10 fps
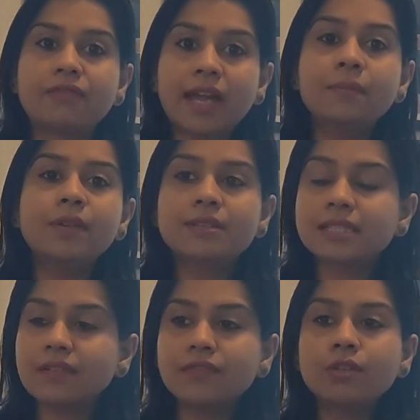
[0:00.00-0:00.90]
Why? Because
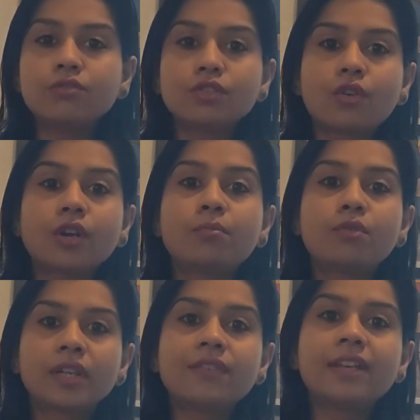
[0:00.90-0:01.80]
someone who's not
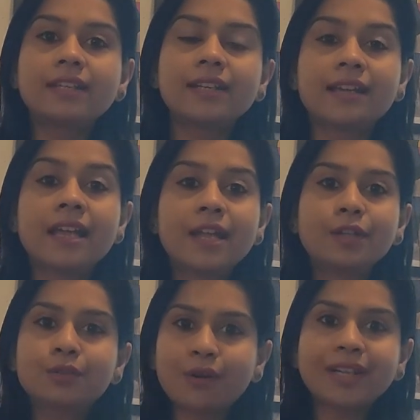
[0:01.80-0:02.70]
motivated
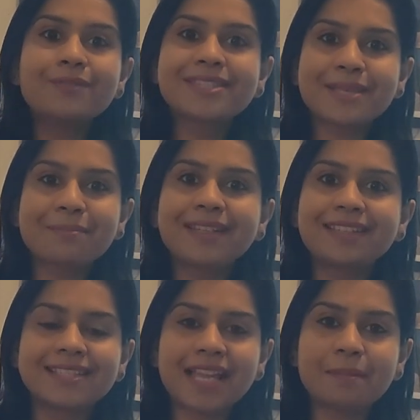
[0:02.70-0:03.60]
to not even submit
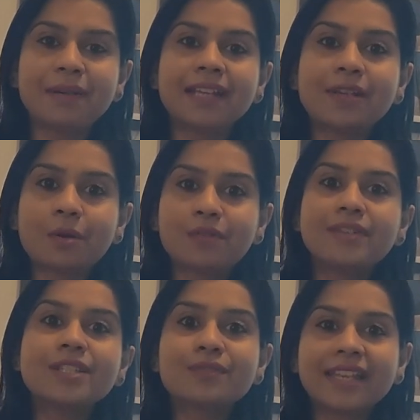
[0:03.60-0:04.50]
the assignment, I
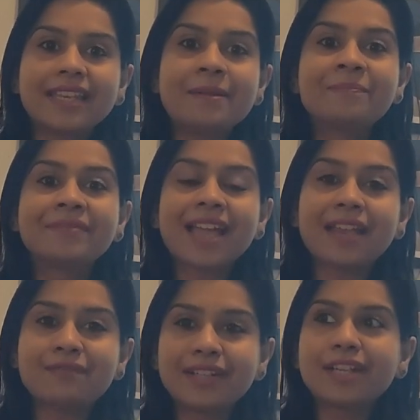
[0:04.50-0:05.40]
always worry
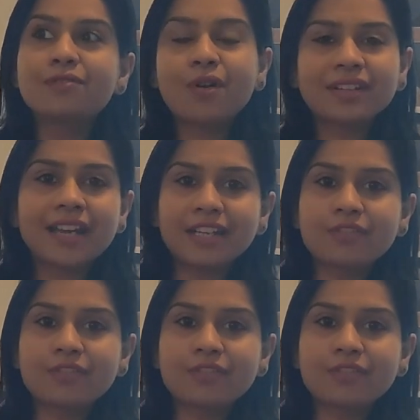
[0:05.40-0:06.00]
and wonder what kind